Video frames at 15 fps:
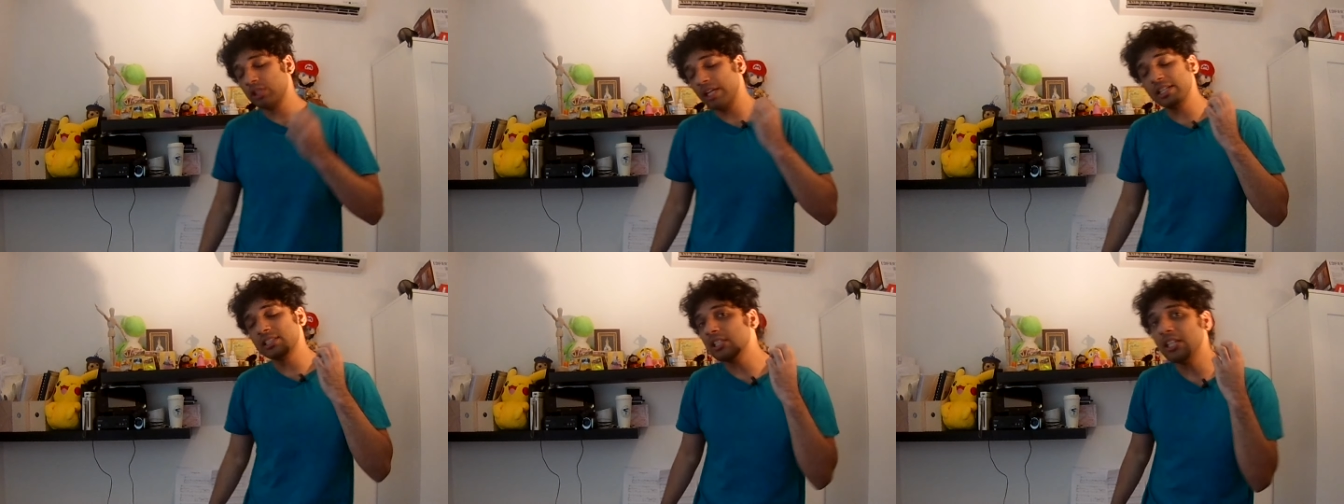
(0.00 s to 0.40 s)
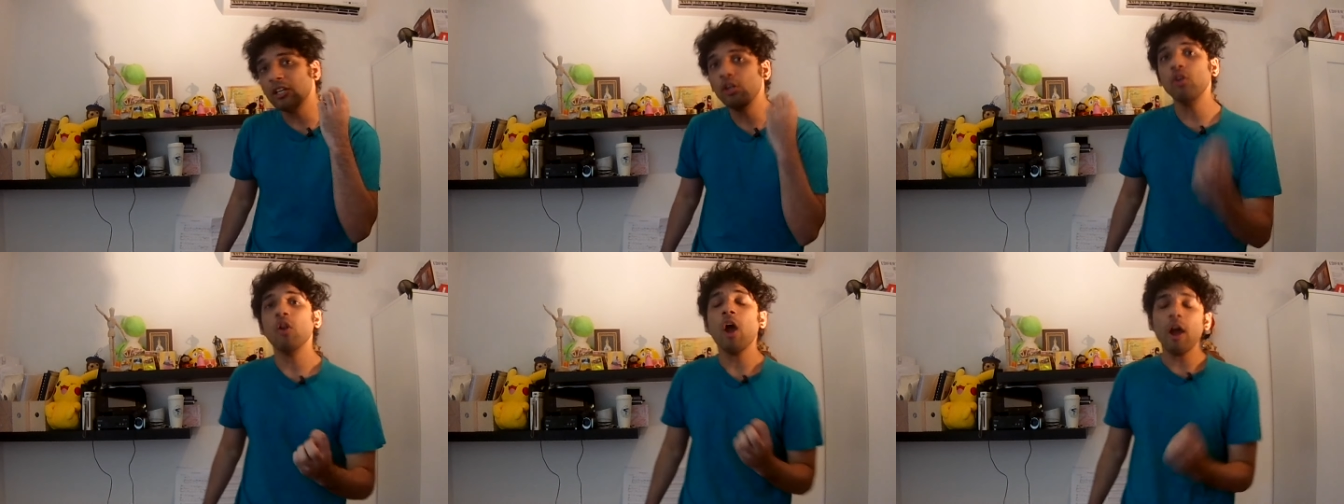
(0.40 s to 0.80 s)
it's
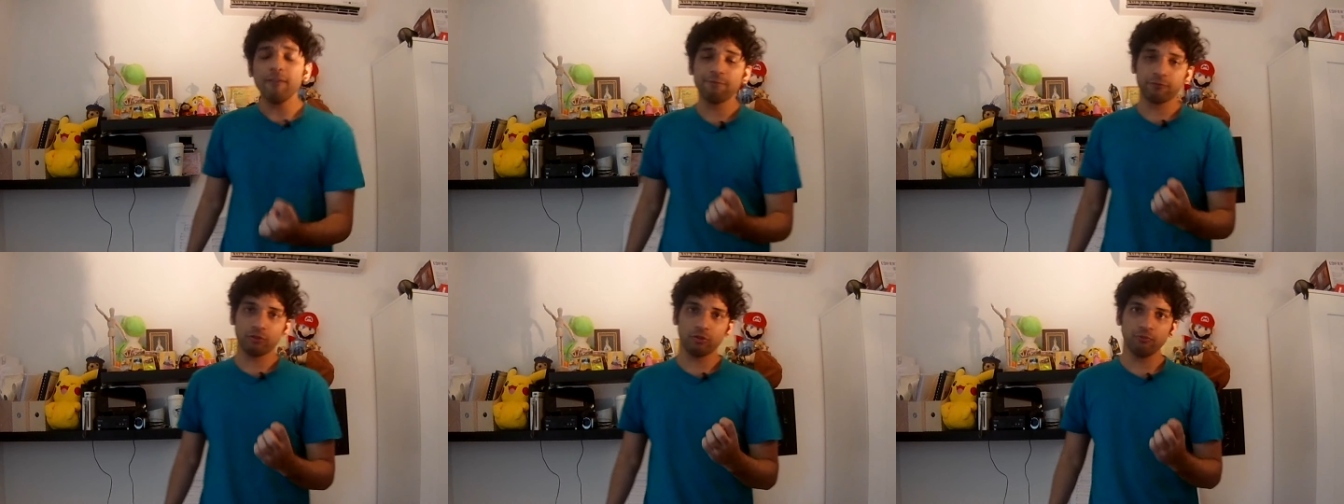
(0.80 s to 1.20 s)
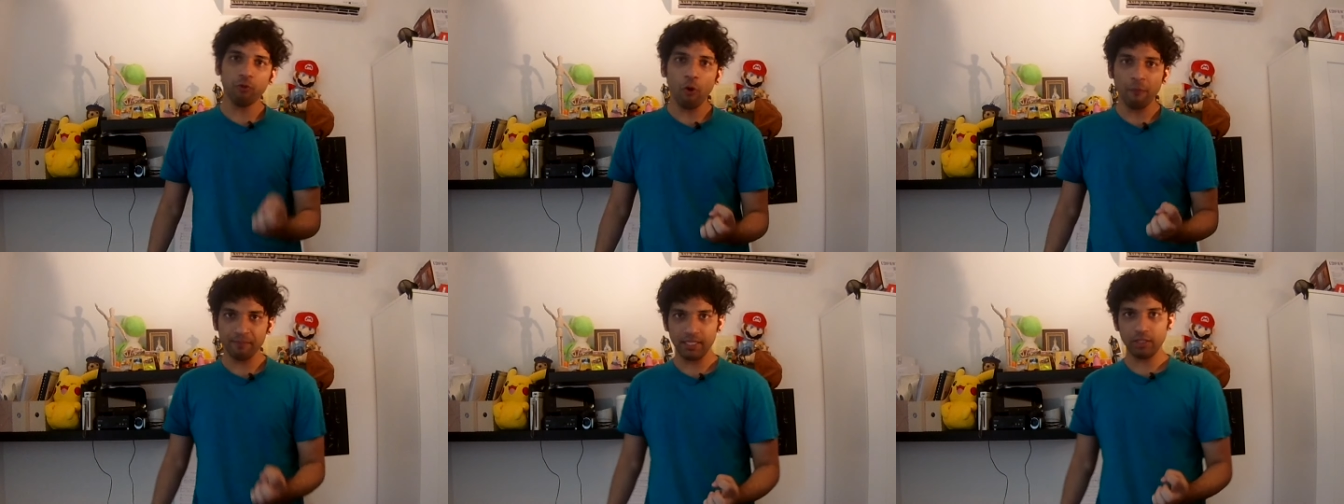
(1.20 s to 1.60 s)
enough
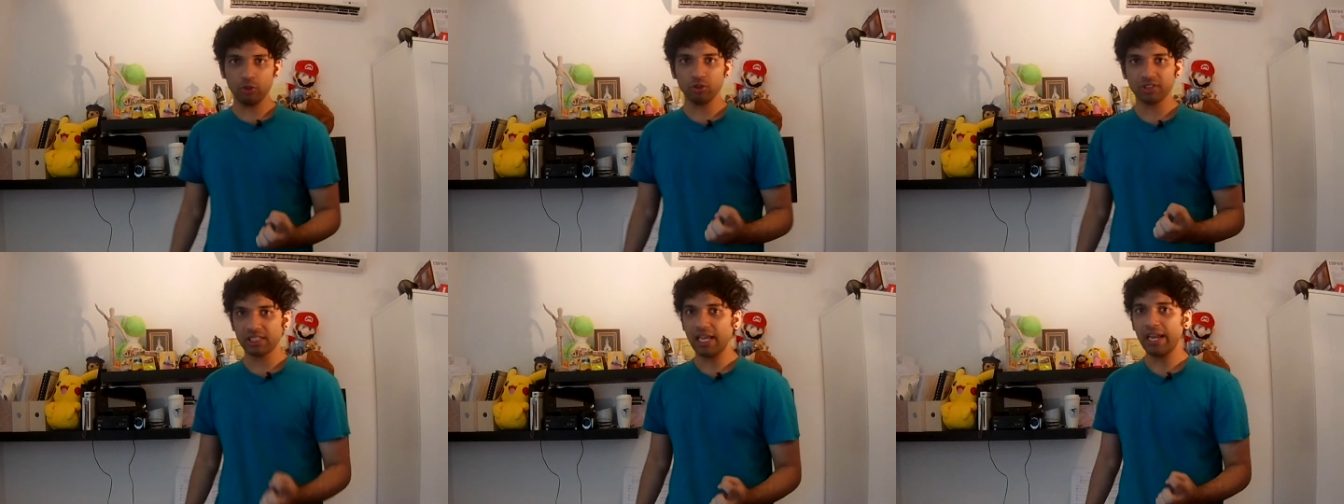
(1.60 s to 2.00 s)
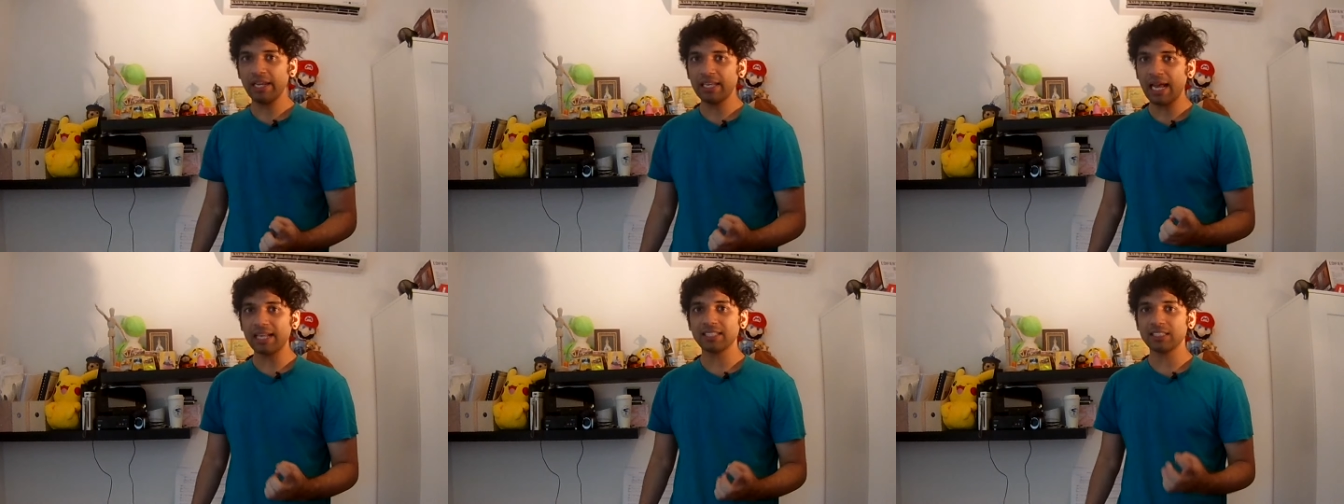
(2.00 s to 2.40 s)
for me to say
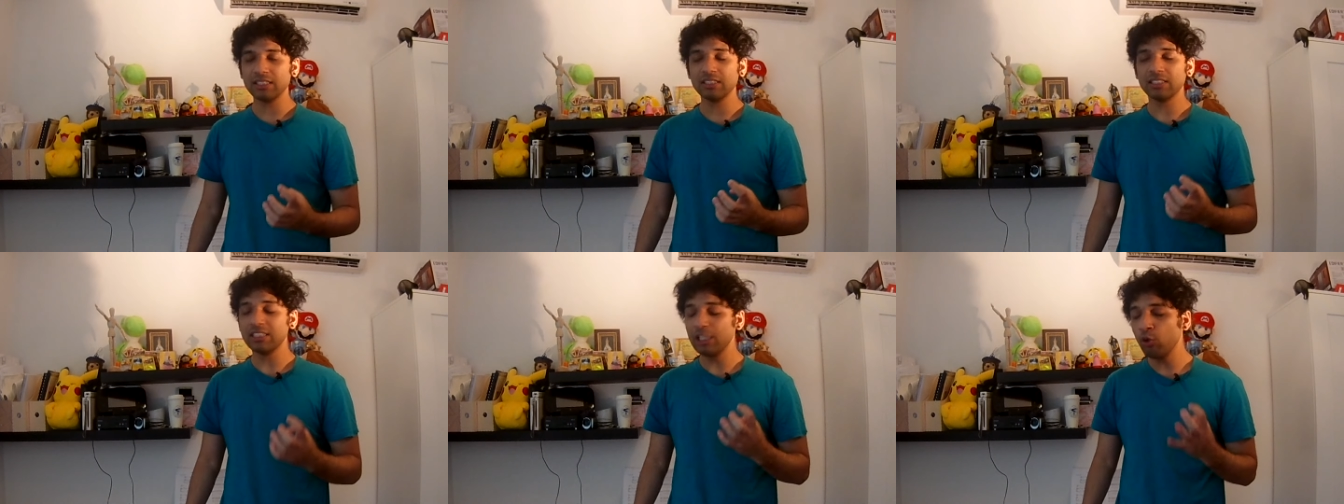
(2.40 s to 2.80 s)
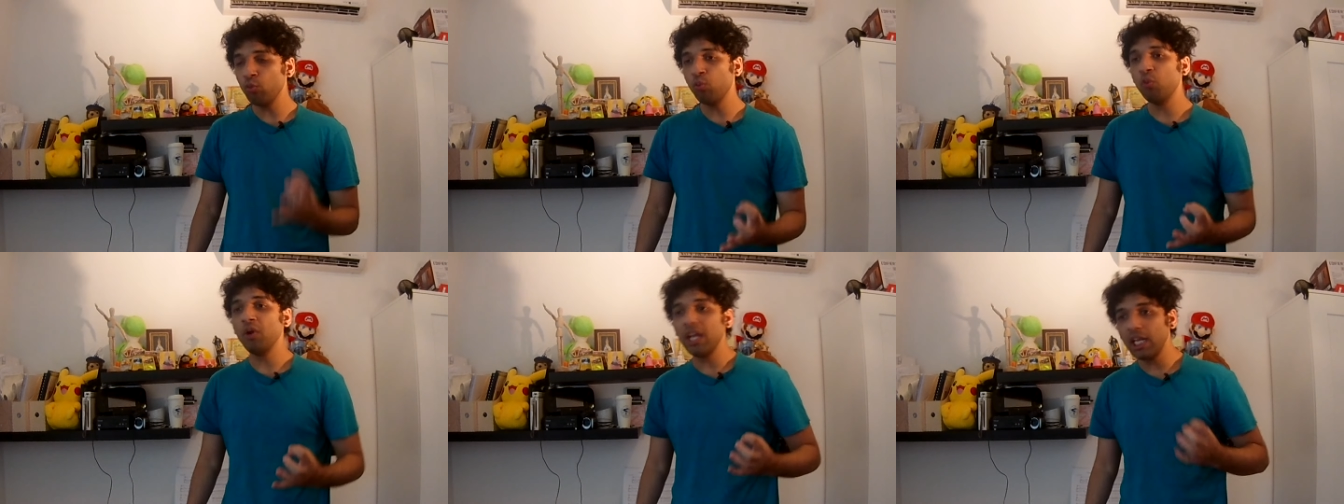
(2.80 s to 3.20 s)
that she
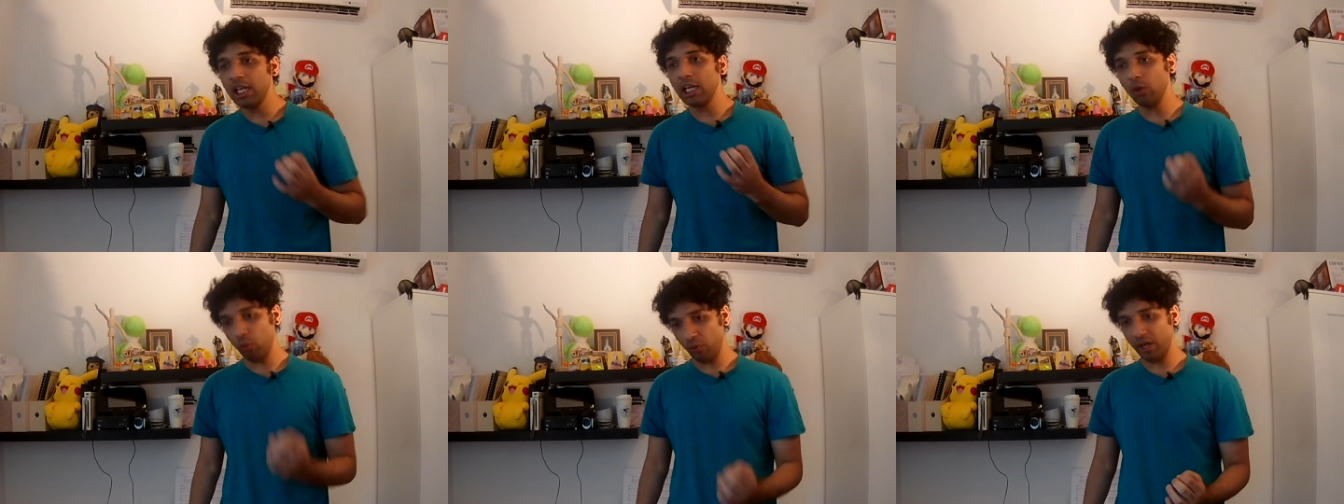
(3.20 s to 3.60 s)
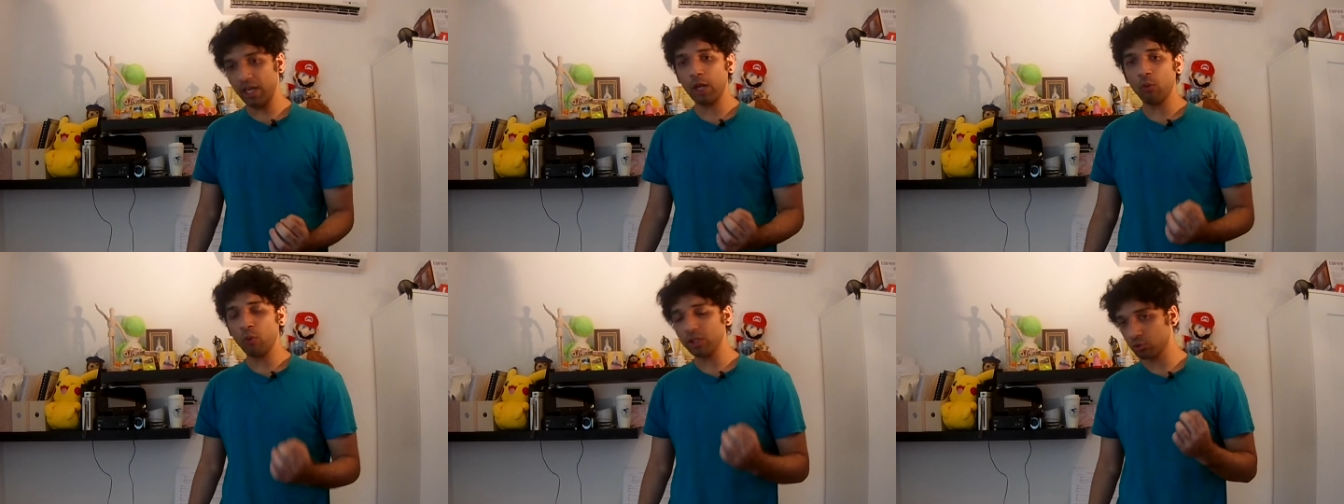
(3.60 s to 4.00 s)
really,
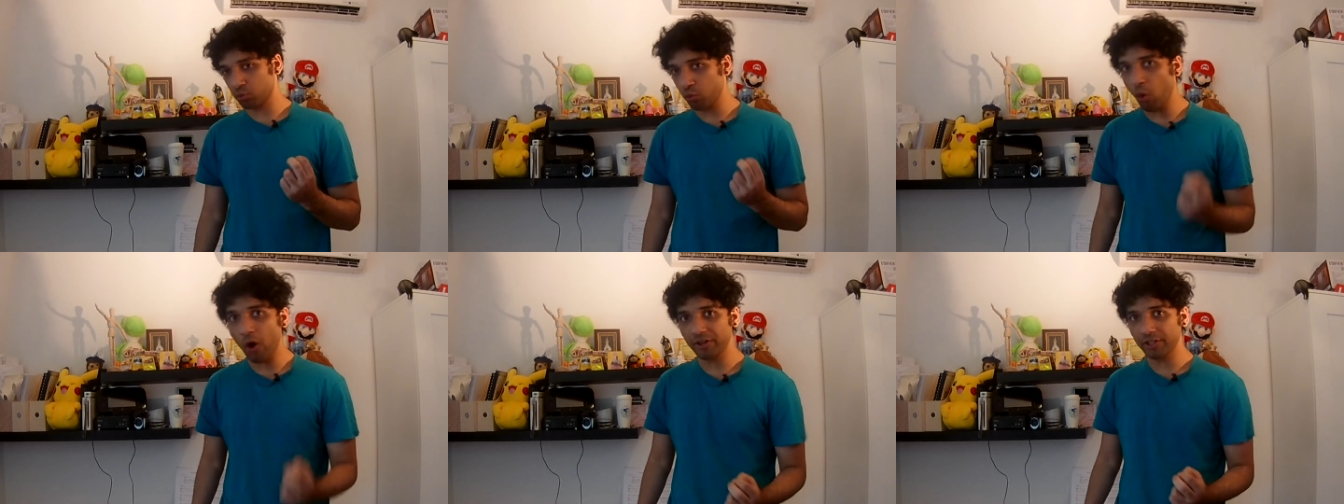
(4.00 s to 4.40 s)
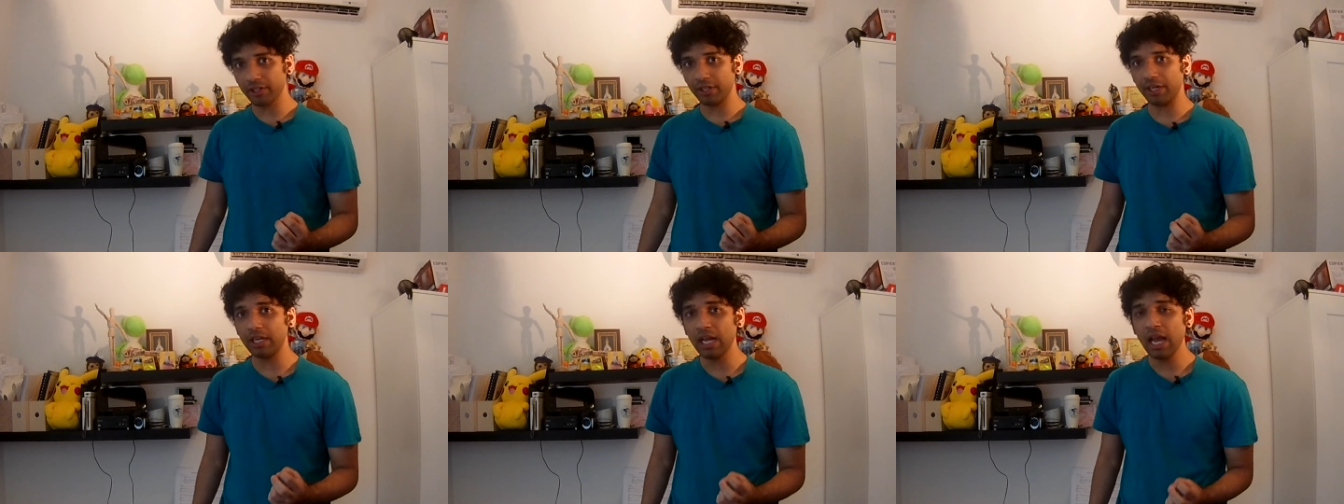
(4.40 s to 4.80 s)
really was
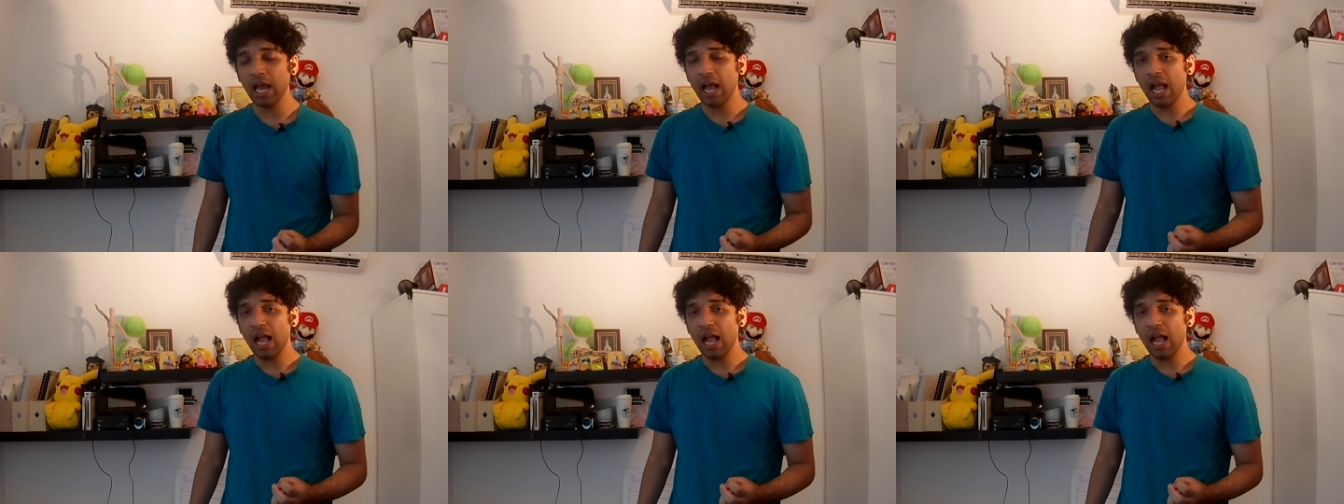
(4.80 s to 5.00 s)
wondering